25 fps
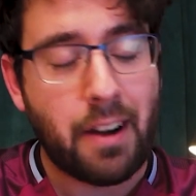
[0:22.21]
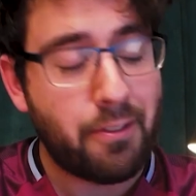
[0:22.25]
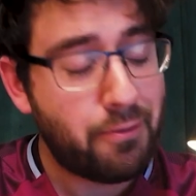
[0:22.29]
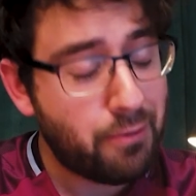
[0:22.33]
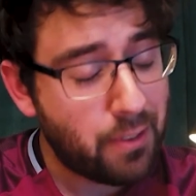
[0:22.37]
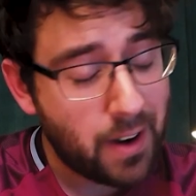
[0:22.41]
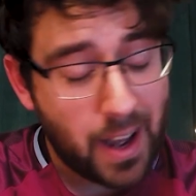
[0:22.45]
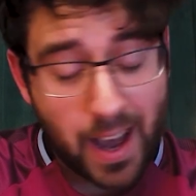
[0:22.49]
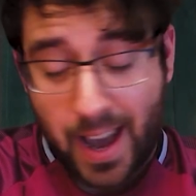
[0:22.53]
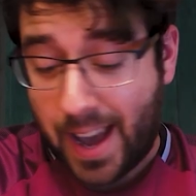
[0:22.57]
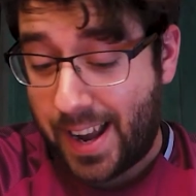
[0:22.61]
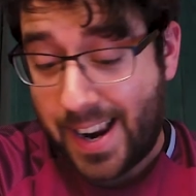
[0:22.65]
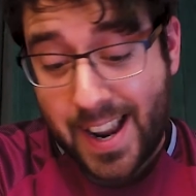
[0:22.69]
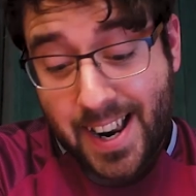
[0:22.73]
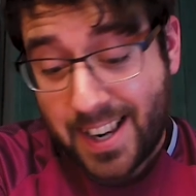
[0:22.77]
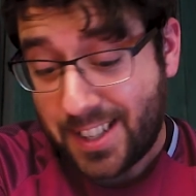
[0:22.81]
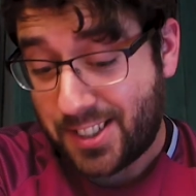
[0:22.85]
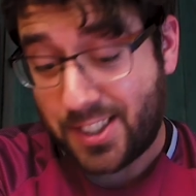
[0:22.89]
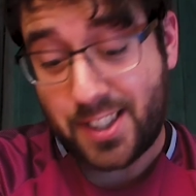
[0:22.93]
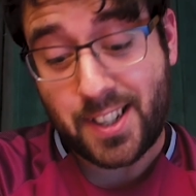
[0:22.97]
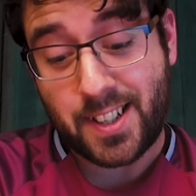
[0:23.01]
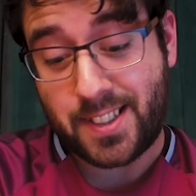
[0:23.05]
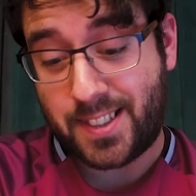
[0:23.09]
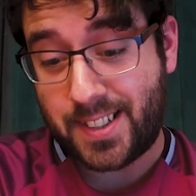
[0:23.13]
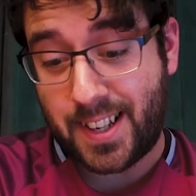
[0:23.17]
An
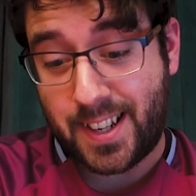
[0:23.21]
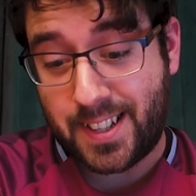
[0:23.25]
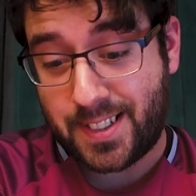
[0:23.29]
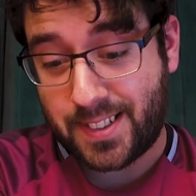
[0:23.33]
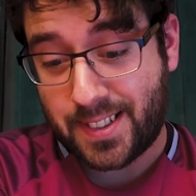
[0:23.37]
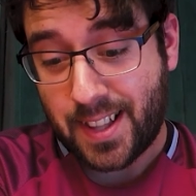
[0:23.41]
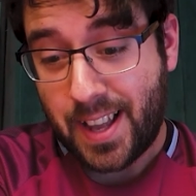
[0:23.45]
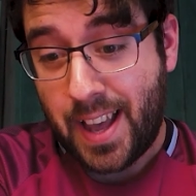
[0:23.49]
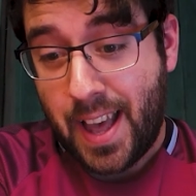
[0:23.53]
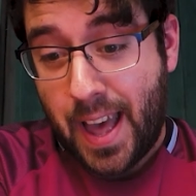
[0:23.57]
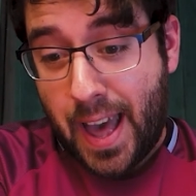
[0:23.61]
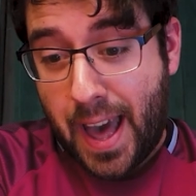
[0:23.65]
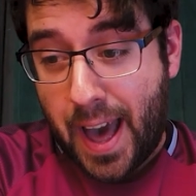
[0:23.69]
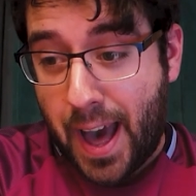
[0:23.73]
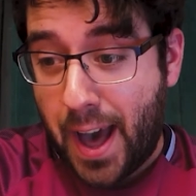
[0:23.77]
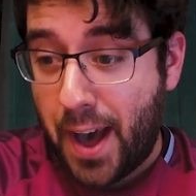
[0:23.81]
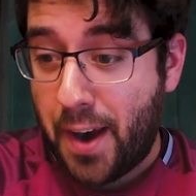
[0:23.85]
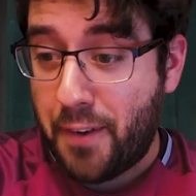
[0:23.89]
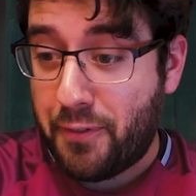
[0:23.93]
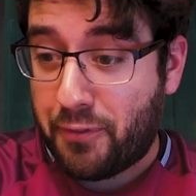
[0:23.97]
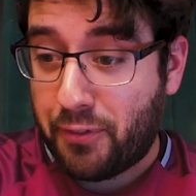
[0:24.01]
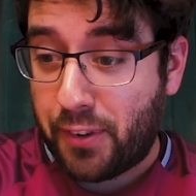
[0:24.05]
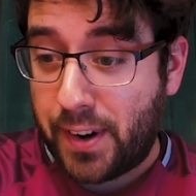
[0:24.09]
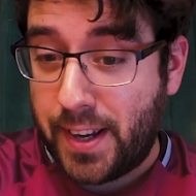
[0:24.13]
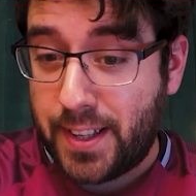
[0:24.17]
Edison assist,
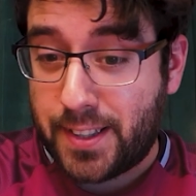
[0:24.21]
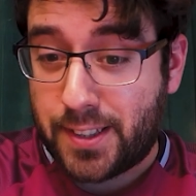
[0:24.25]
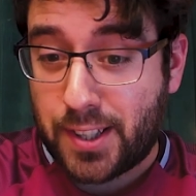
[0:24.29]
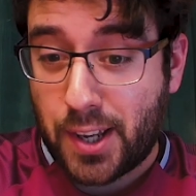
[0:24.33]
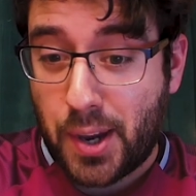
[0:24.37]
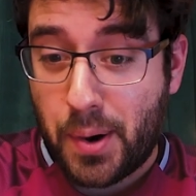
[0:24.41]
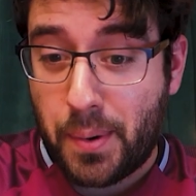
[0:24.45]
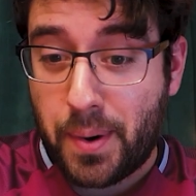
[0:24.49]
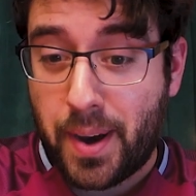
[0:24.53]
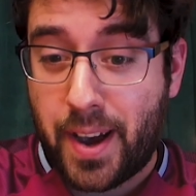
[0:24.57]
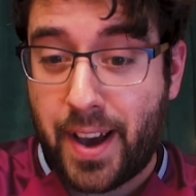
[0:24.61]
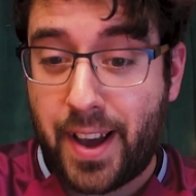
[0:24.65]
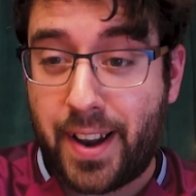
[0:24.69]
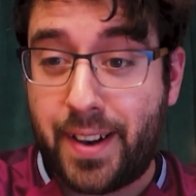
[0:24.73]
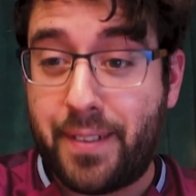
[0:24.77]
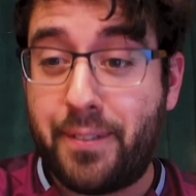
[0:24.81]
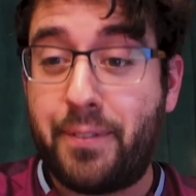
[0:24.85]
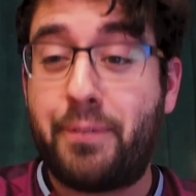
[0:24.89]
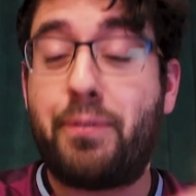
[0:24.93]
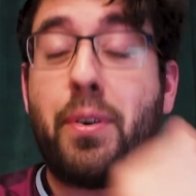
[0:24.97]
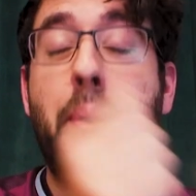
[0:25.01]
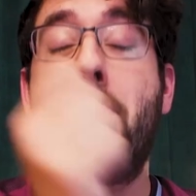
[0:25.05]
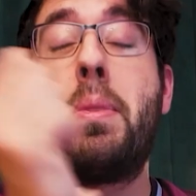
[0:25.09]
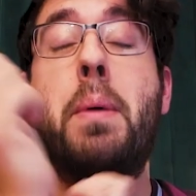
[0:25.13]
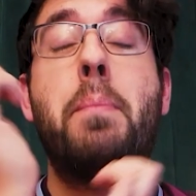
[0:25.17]
3-2,
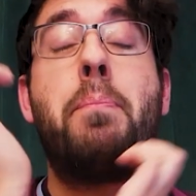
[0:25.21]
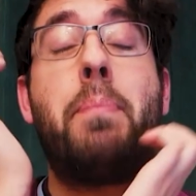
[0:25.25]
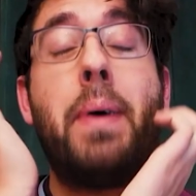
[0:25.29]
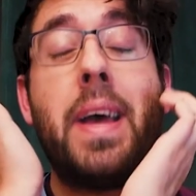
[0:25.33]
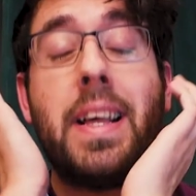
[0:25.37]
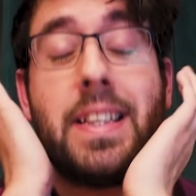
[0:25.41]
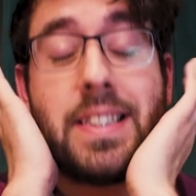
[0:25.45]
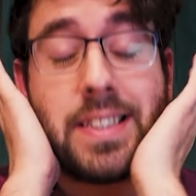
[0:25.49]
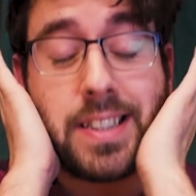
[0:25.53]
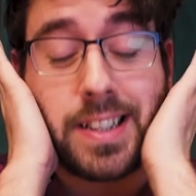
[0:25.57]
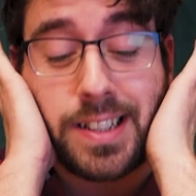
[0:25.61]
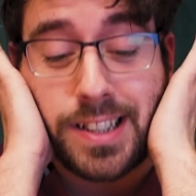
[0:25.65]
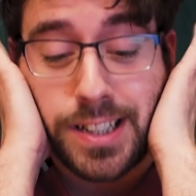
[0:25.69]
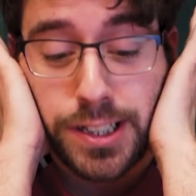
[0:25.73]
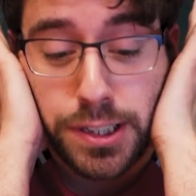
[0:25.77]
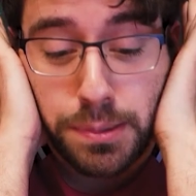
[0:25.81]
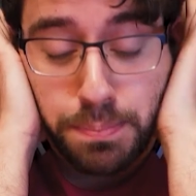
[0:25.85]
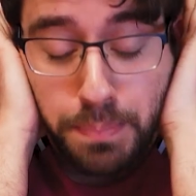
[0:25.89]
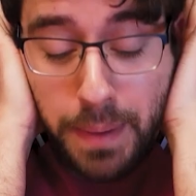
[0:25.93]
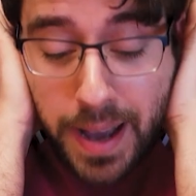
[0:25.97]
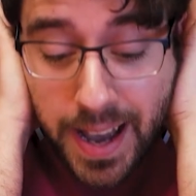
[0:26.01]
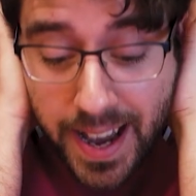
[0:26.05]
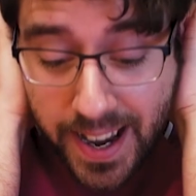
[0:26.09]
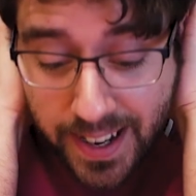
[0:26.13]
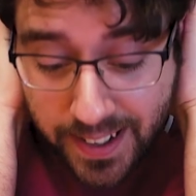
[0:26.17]
and from the pits of
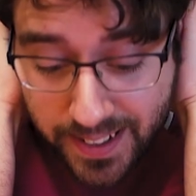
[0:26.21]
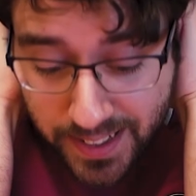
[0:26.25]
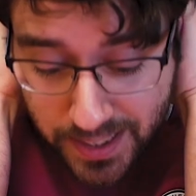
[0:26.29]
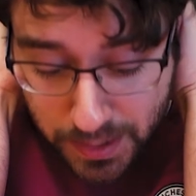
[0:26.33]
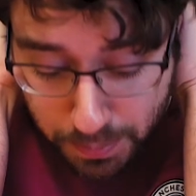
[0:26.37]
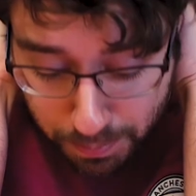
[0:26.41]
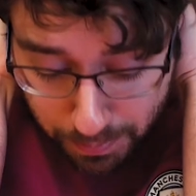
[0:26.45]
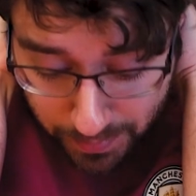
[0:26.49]
despair,